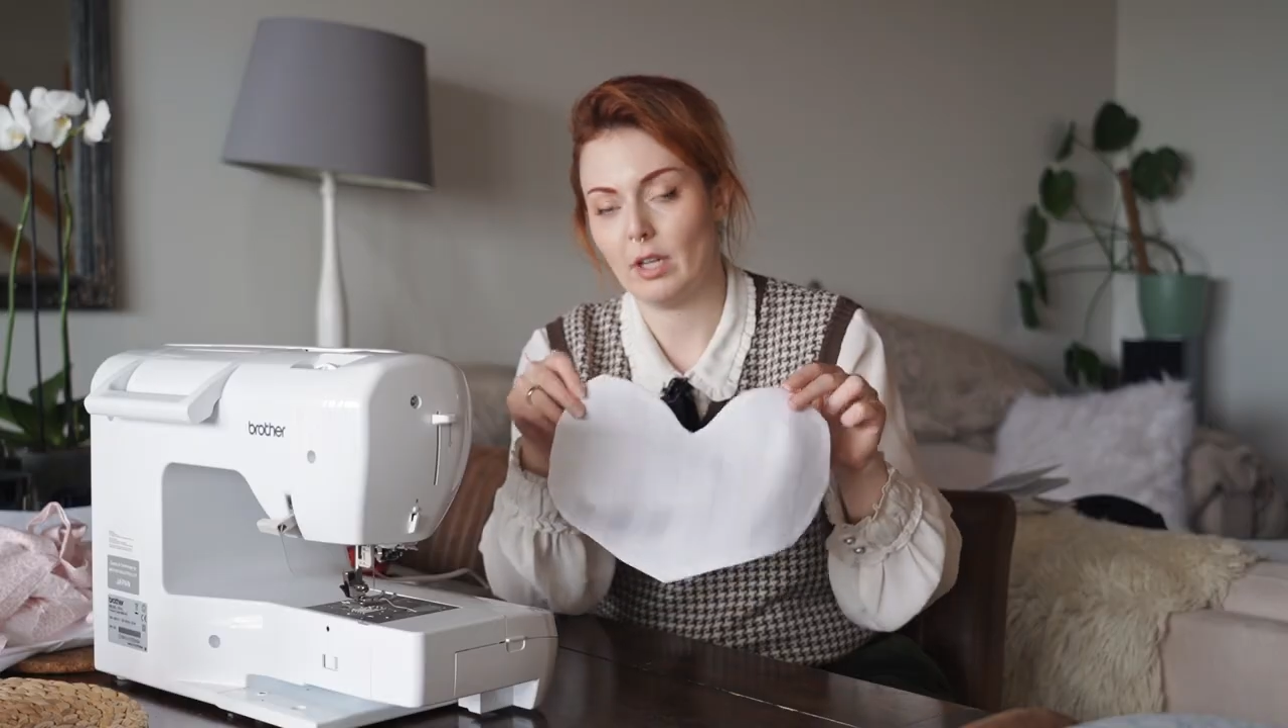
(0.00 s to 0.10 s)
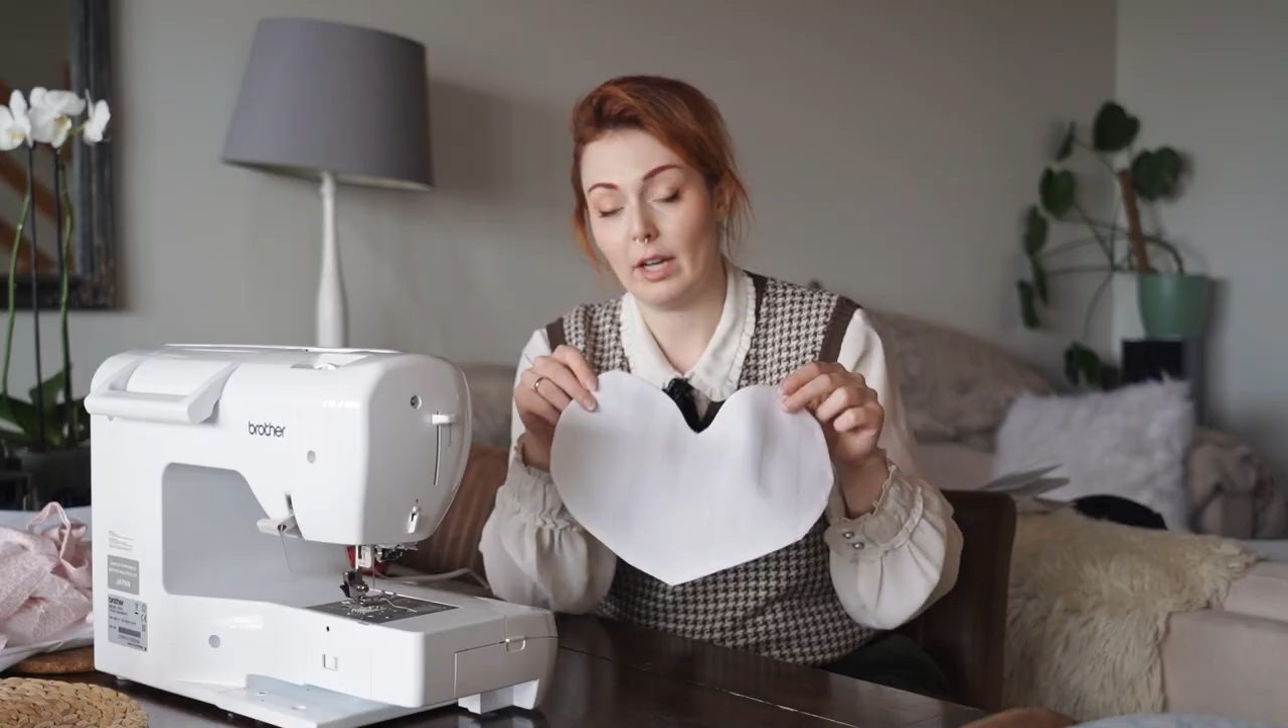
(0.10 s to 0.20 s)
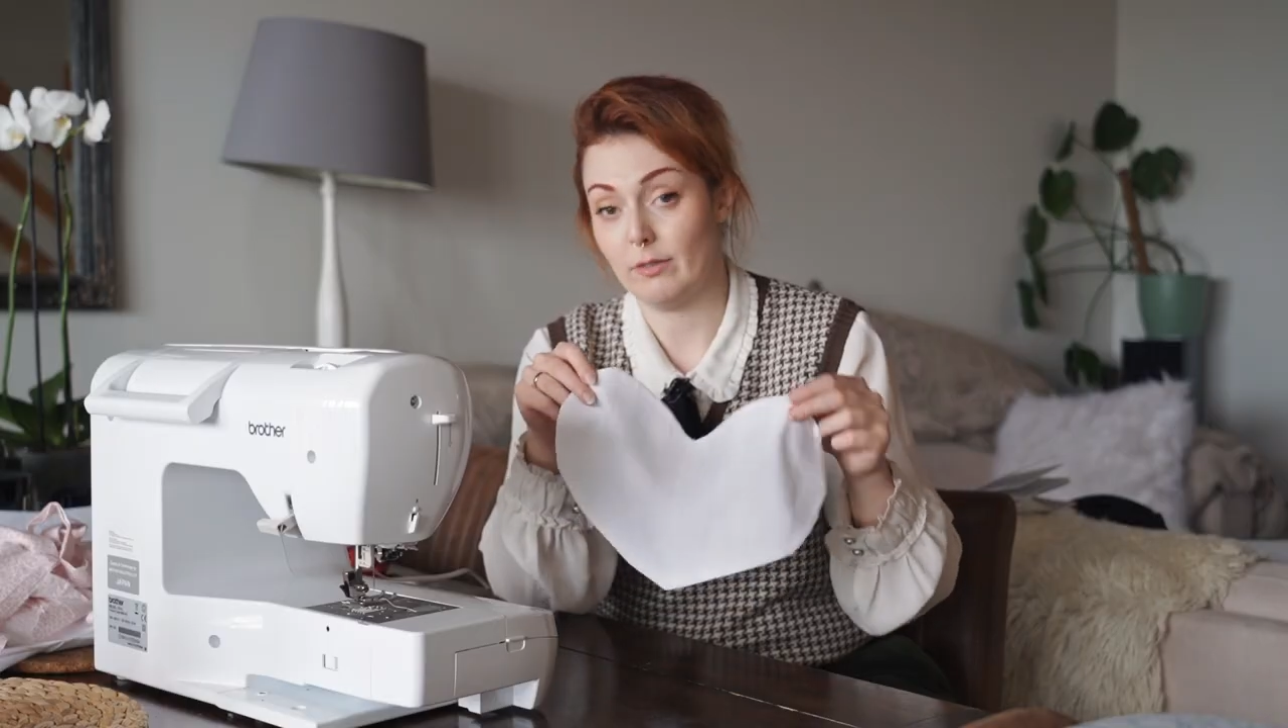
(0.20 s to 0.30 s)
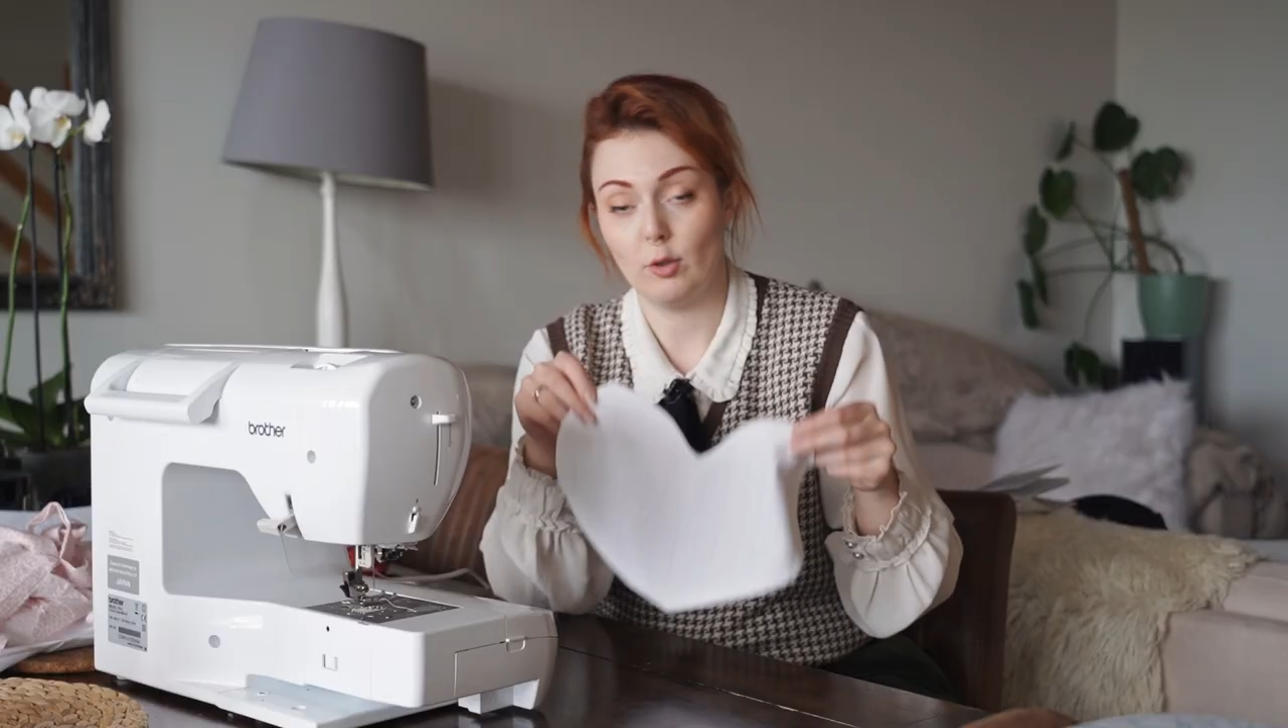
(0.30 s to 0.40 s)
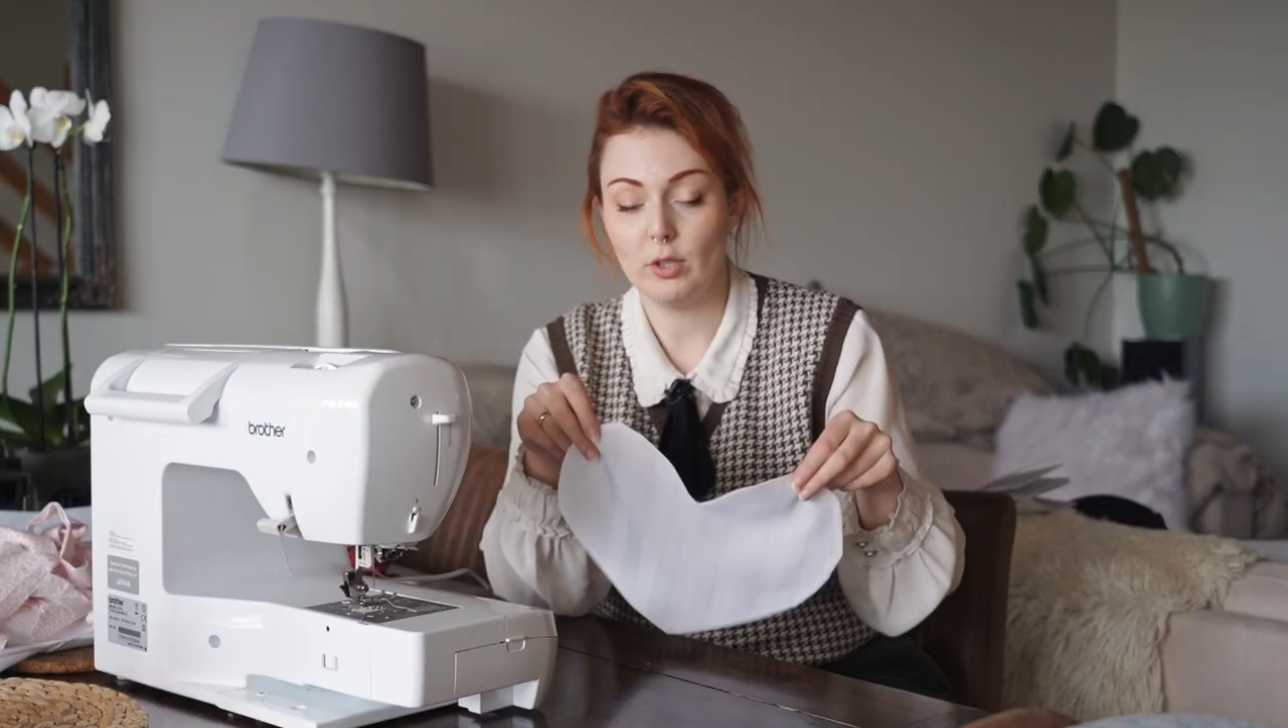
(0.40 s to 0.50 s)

I have no